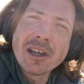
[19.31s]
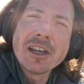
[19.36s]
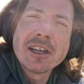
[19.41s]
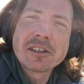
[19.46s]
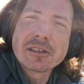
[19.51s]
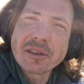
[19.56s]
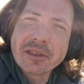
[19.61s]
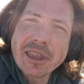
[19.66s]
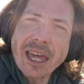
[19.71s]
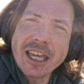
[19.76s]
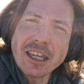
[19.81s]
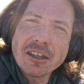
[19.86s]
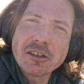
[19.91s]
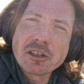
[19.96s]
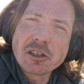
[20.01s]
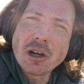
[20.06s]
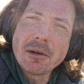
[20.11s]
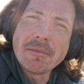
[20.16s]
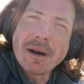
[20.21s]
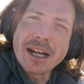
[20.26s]
So thank you
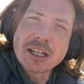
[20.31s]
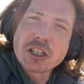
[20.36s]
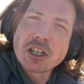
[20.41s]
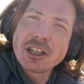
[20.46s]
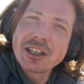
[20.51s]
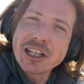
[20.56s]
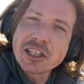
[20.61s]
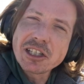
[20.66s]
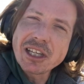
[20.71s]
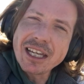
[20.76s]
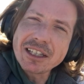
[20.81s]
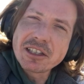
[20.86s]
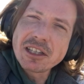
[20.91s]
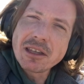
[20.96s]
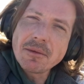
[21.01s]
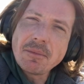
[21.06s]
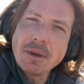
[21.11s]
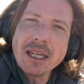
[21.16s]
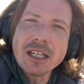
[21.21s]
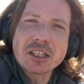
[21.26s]
so much. Let's get to
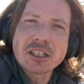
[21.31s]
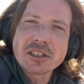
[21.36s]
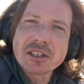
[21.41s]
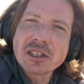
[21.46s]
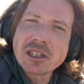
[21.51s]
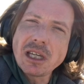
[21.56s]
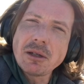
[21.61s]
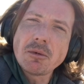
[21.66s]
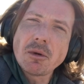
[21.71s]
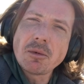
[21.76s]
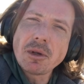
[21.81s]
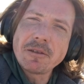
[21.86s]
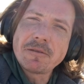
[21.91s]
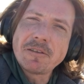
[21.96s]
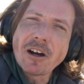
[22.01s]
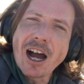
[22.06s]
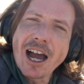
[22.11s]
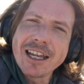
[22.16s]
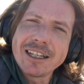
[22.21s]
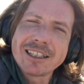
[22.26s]
the beach and see what we
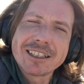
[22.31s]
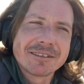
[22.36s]
find.